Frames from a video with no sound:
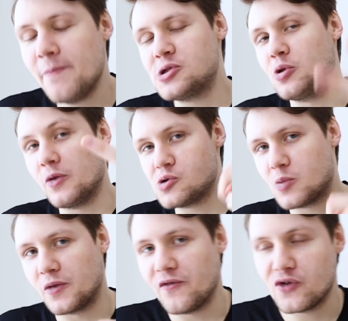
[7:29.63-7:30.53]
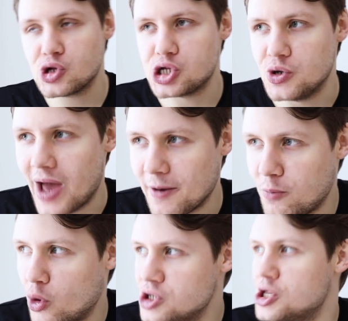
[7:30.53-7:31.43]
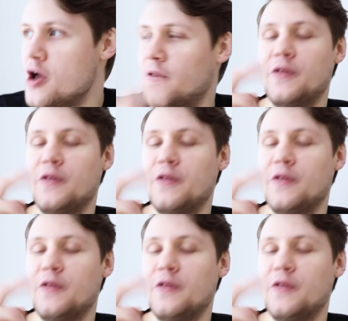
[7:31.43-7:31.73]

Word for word: So those were the first two data points.